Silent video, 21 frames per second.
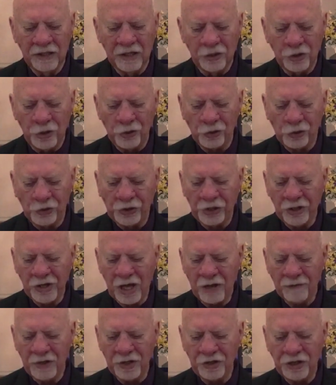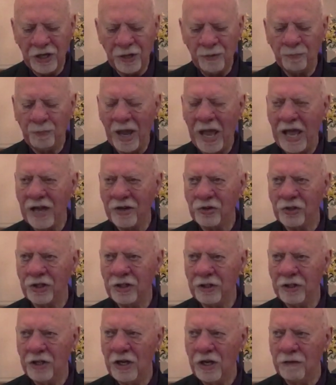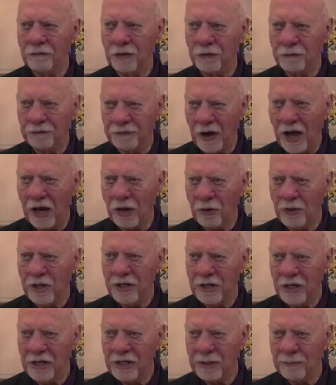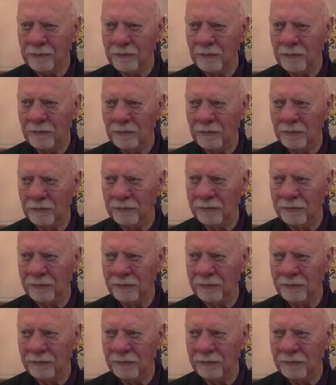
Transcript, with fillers: Do you still have a deep passion for following him?